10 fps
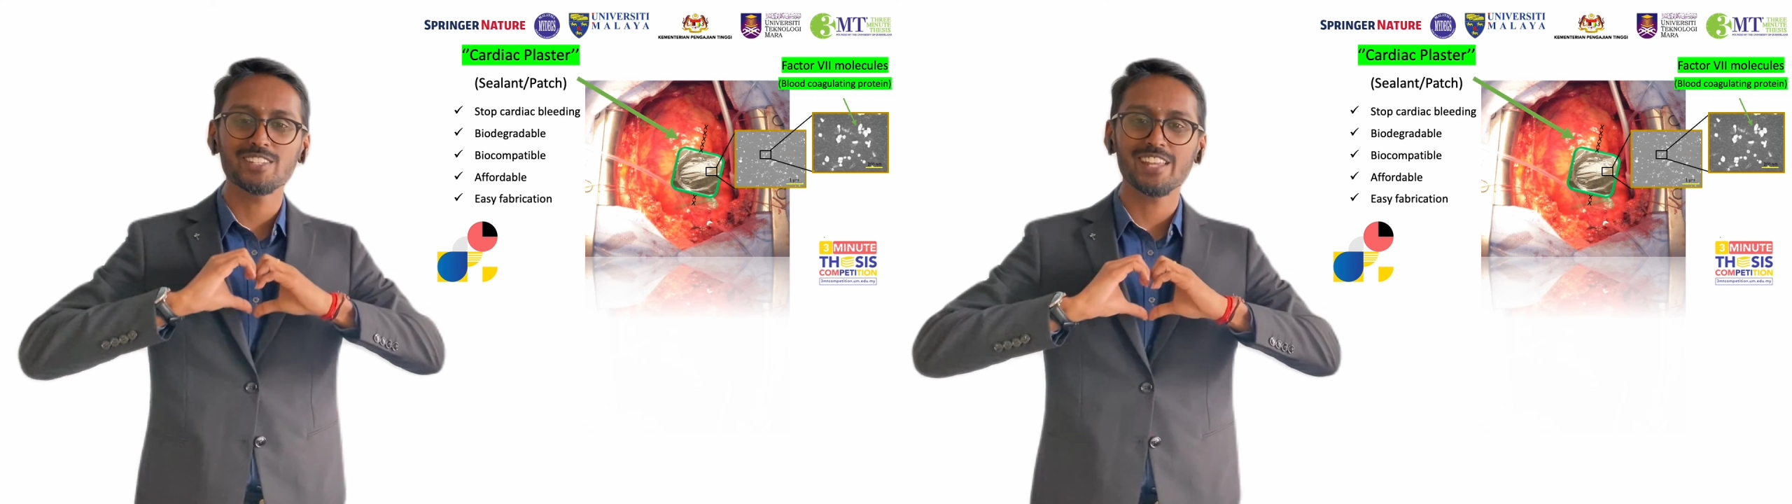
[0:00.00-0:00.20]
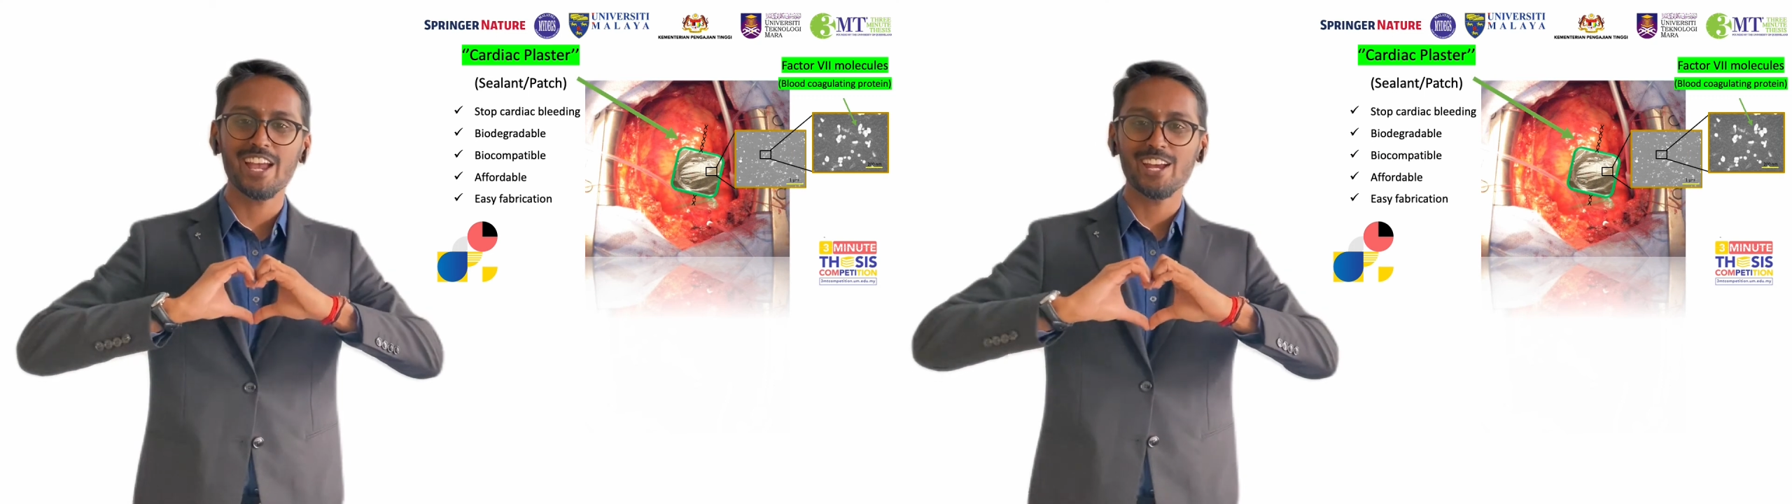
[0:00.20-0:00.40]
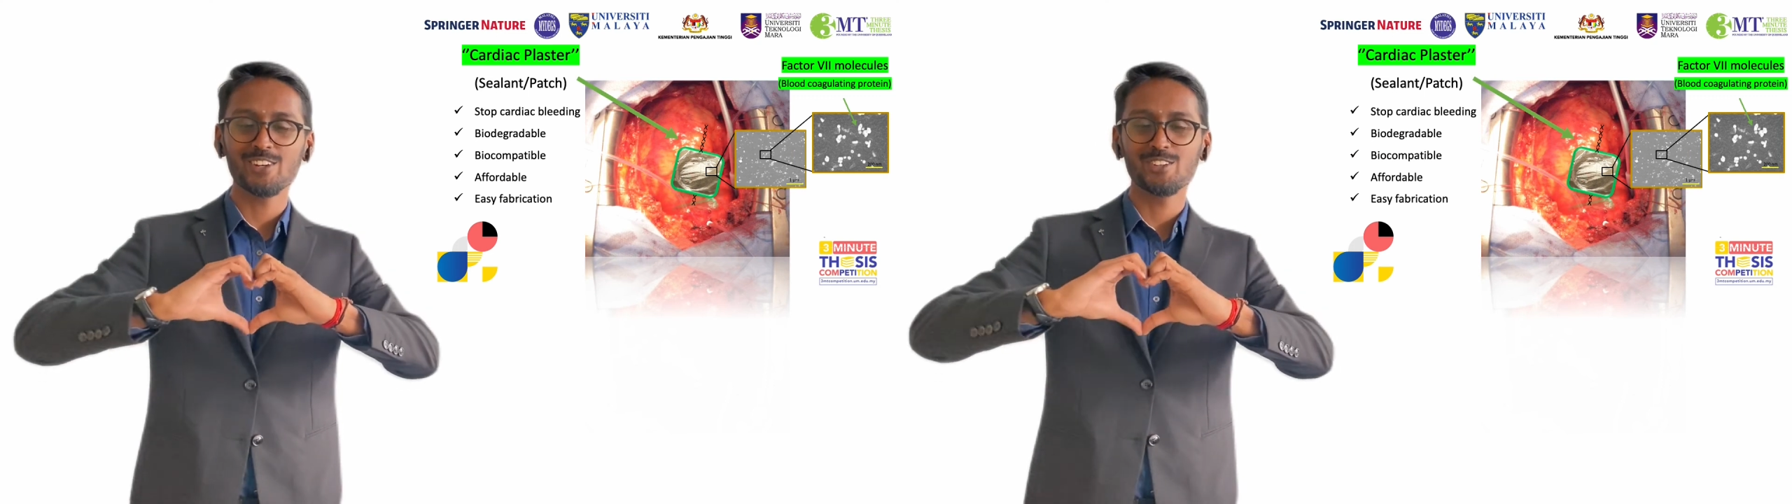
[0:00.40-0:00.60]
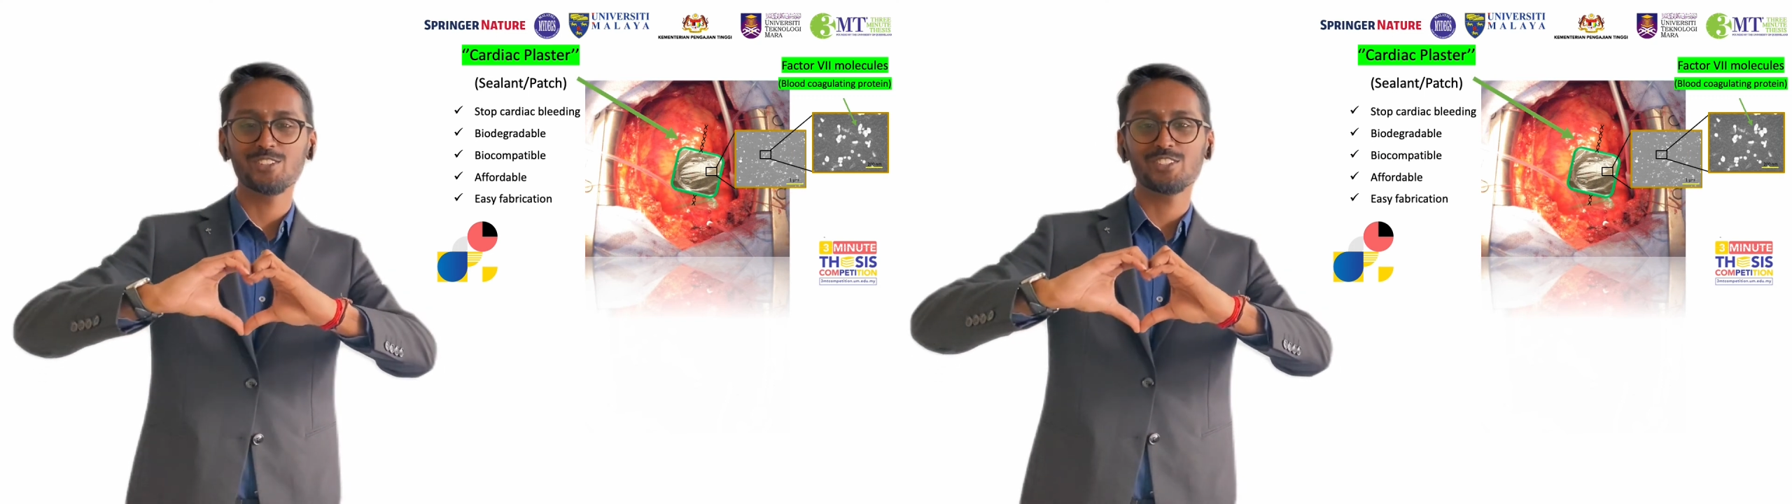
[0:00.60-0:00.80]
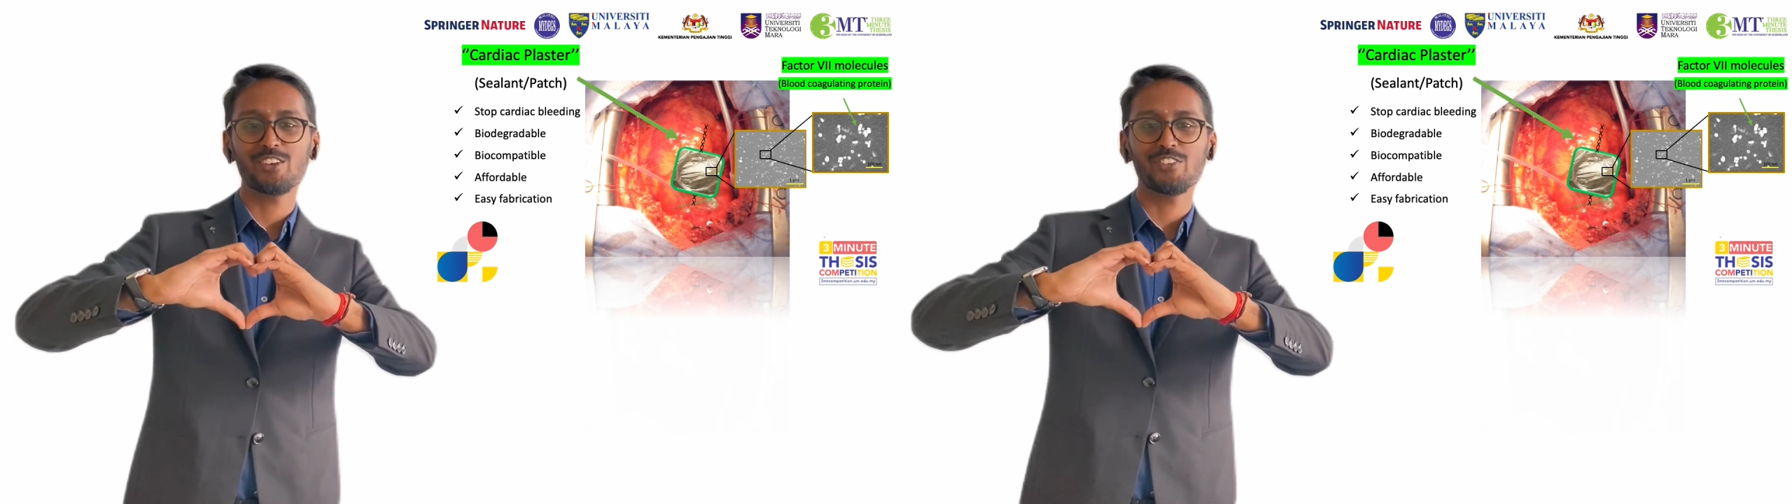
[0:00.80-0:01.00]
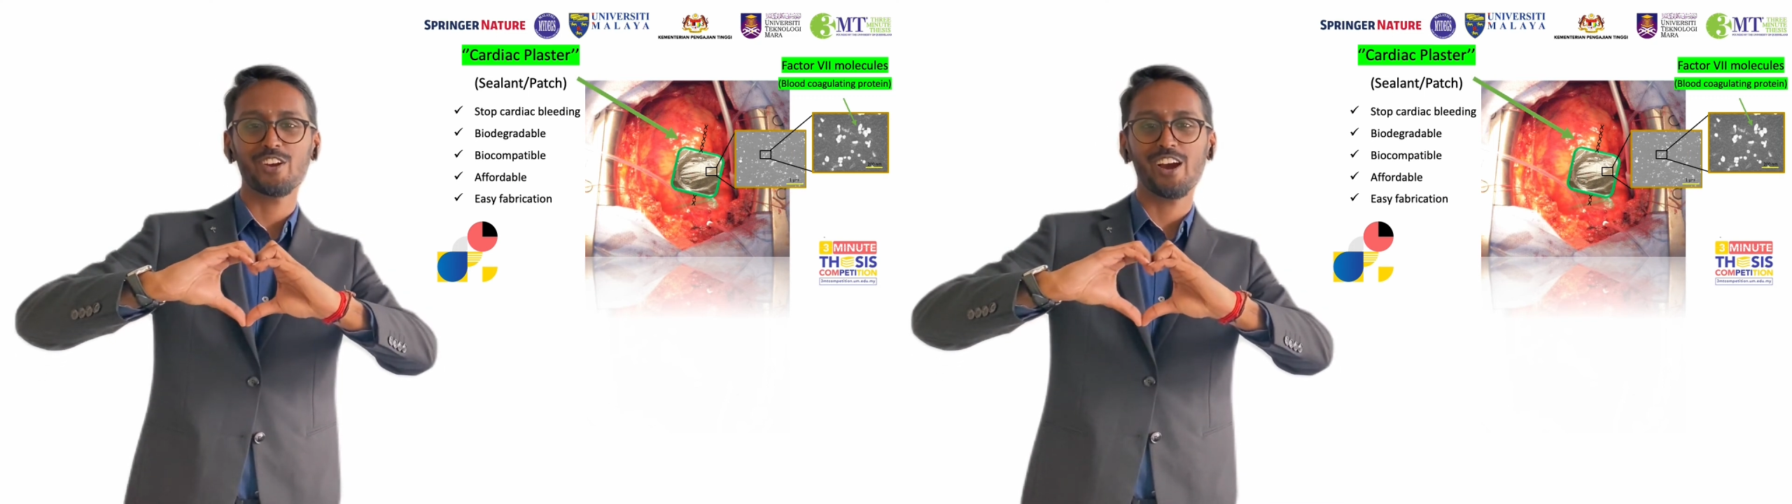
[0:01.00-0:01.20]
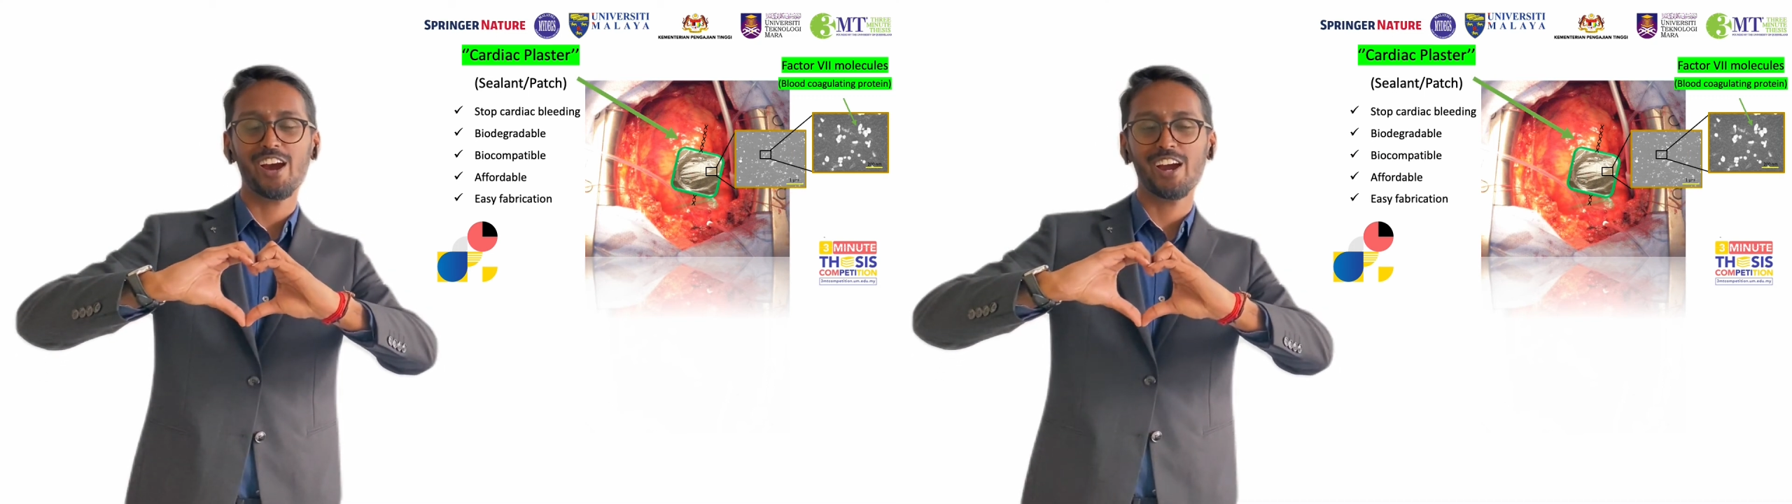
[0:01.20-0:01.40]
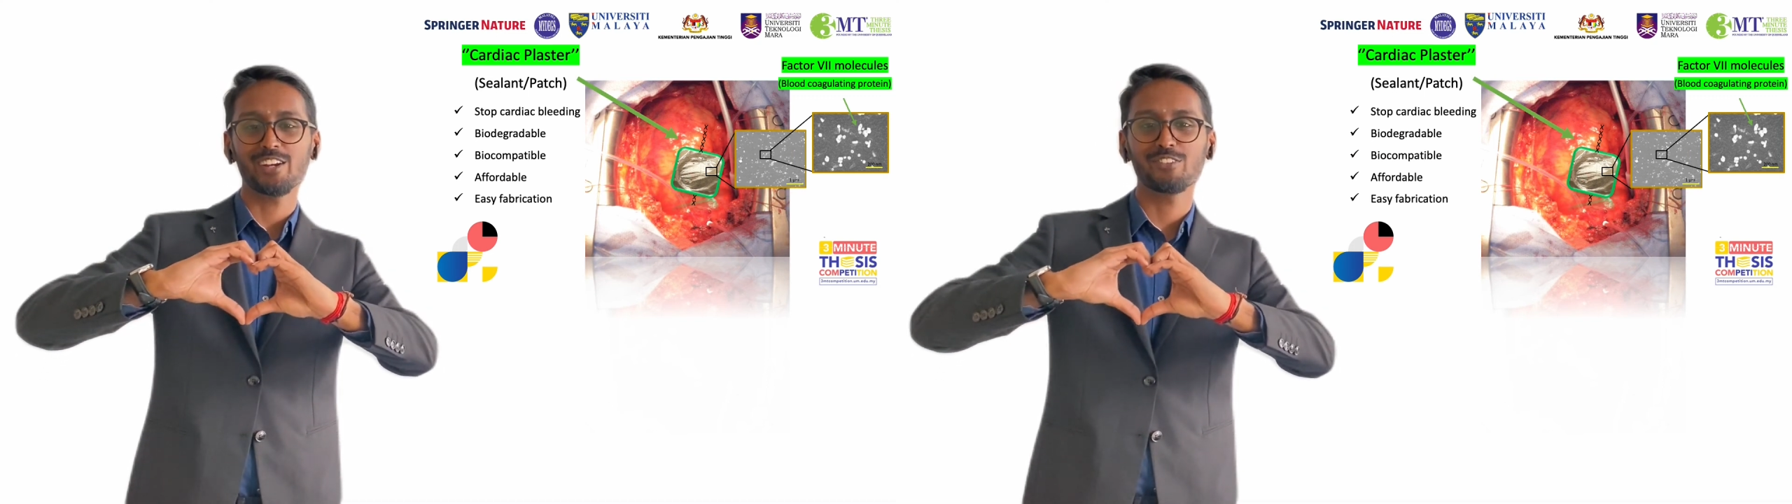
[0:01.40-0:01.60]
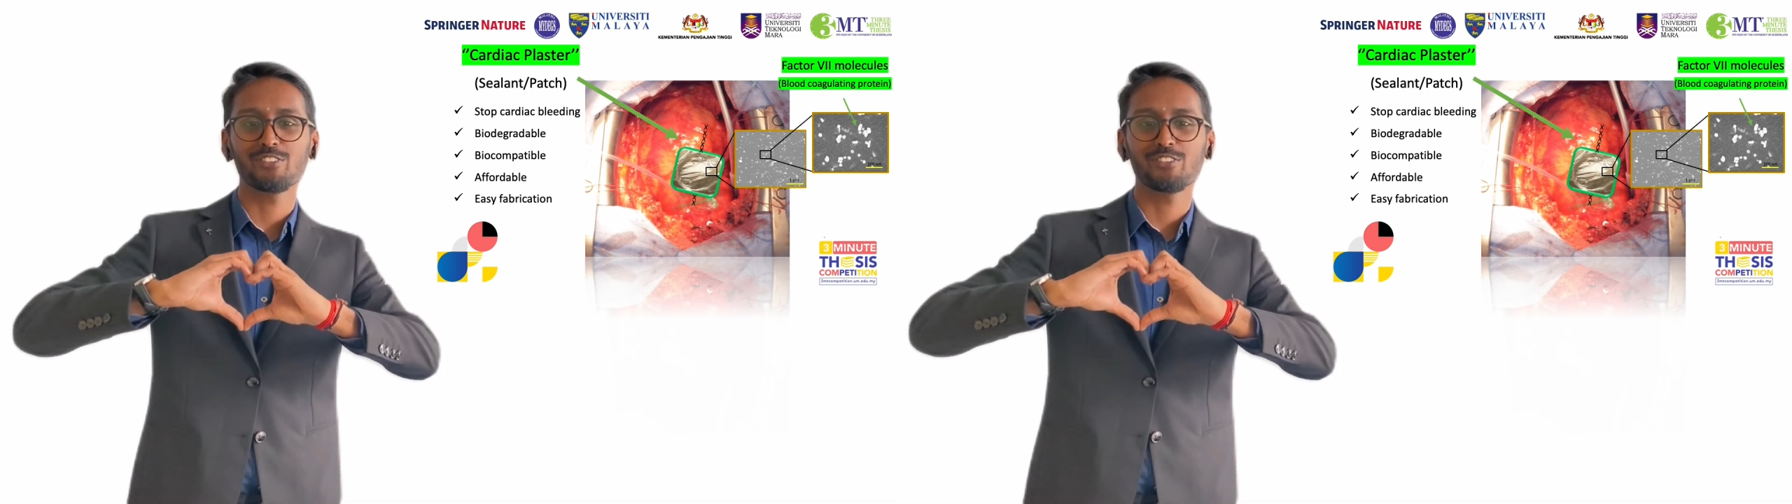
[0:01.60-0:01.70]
there to save your heart